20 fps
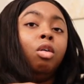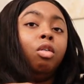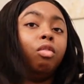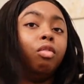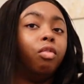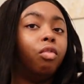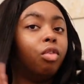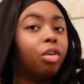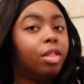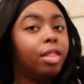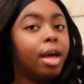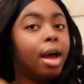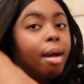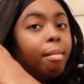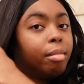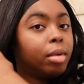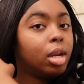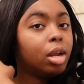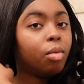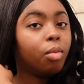for
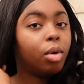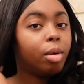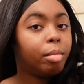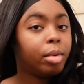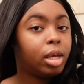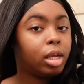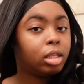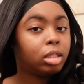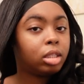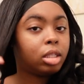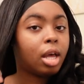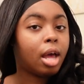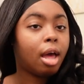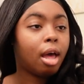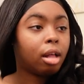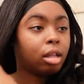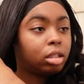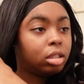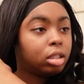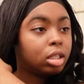that many women to
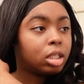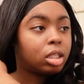to